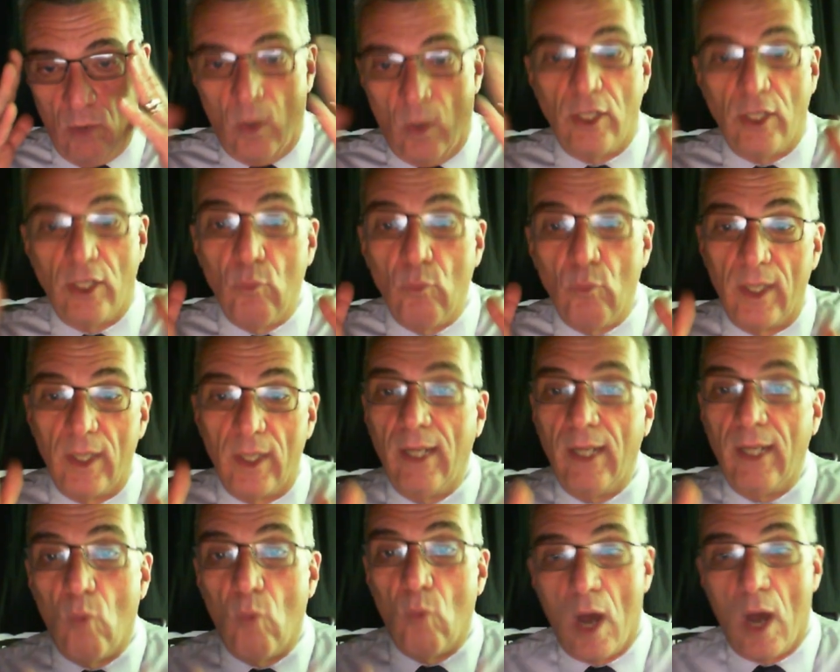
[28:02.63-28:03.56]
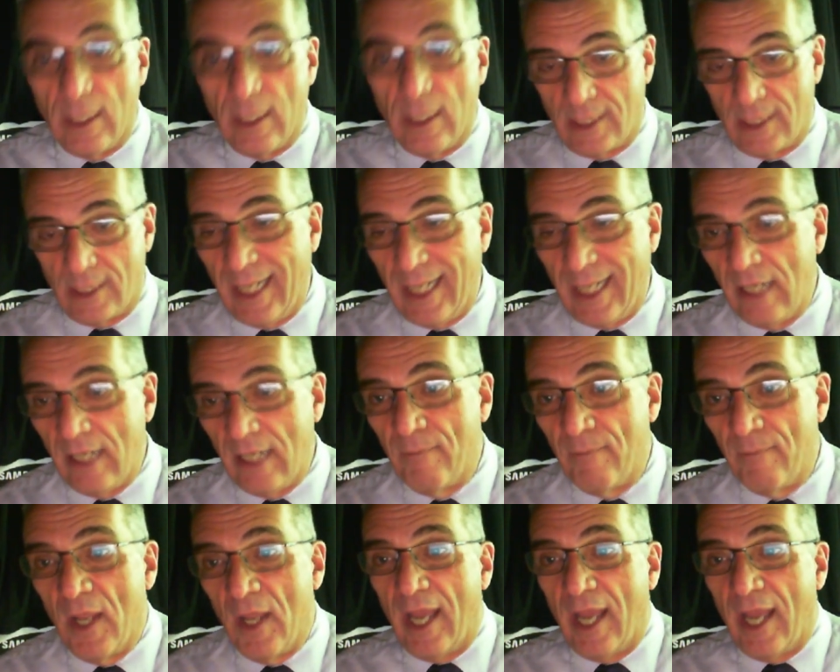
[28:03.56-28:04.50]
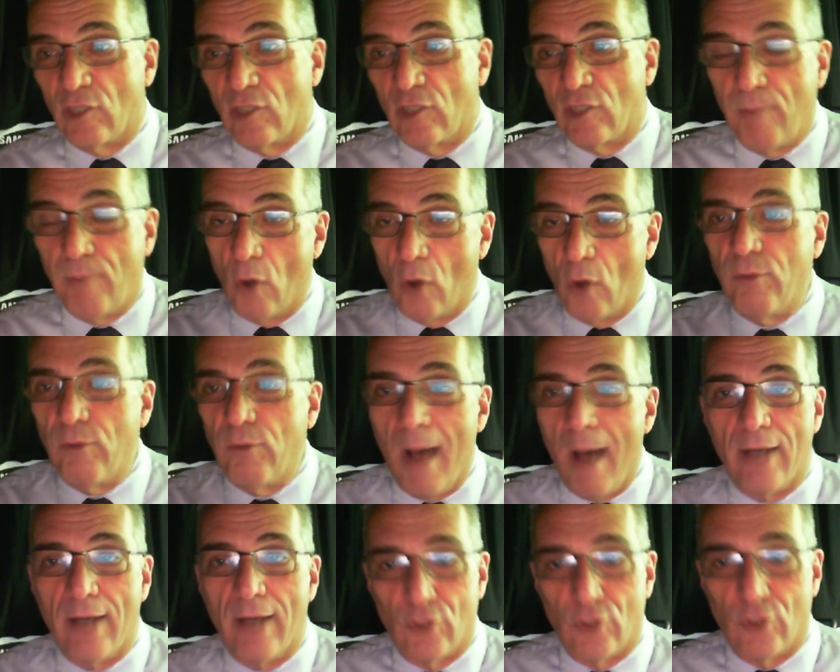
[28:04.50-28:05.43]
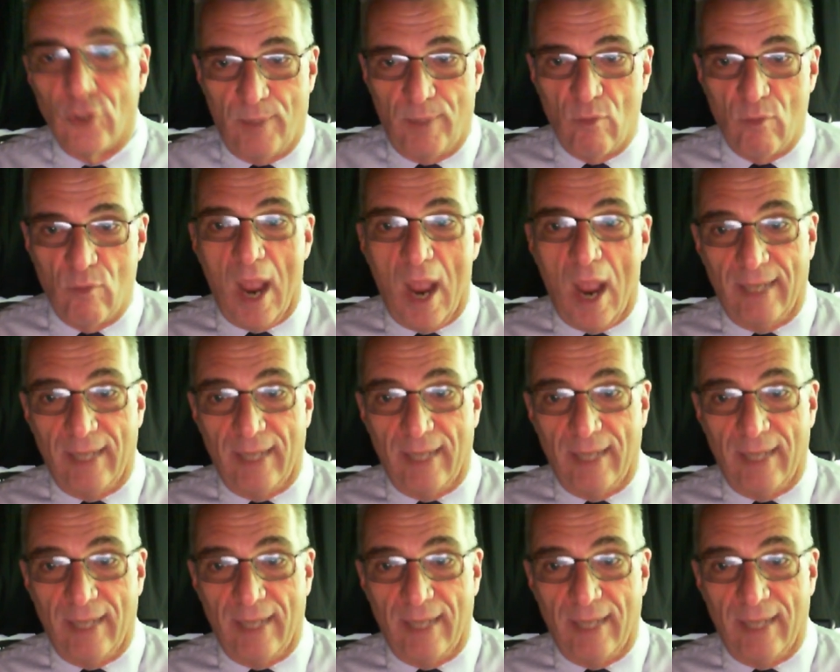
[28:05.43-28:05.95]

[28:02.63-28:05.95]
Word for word: you really want to see is both models be right.